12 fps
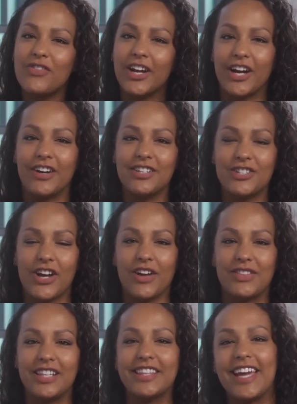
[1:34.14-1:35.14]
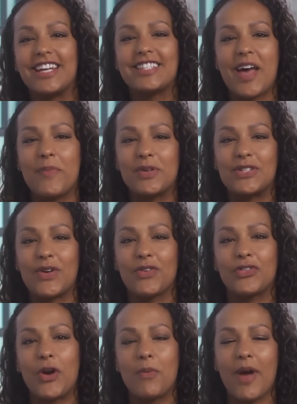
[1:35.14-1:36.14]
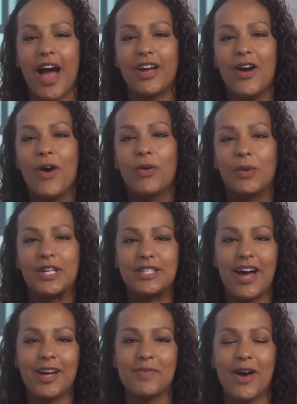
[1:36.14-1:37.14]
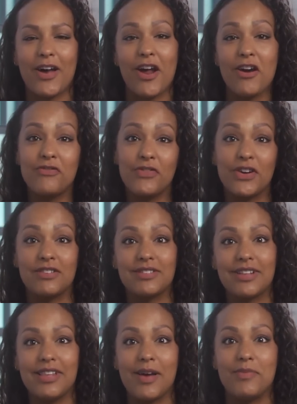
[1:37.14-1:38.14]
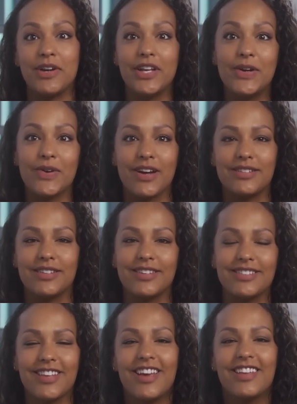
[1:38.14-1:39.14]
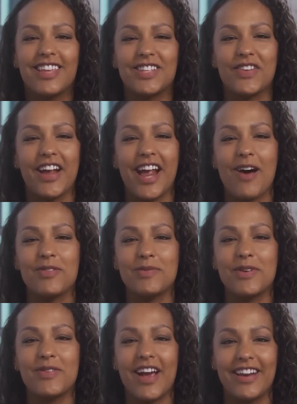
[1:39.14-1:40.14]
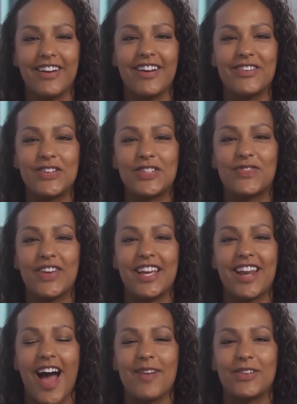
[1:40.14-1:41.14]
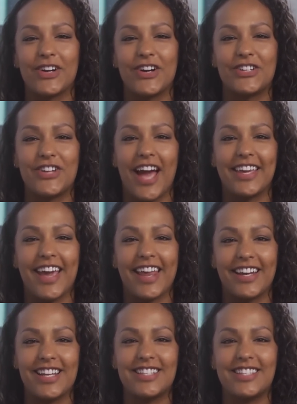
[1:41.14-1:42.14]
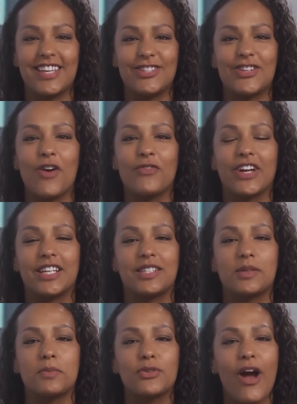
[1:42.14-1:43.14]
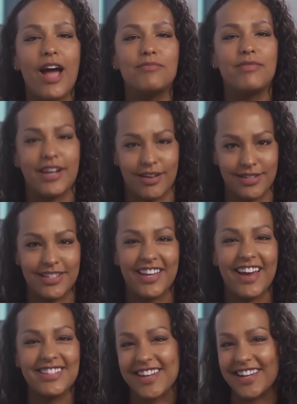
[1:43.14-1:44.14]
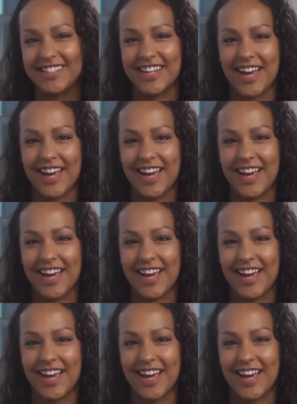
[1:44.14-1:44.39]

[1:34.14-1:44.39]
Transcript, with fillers: over here to check out the latest episode of Throwback where we talk about our first celebrity crushes. Thanks for hanging out with me right here on Newsfeed. I'm your girl, Jackie Idanisi. Don't forget to subscribe, and I'll see you guys next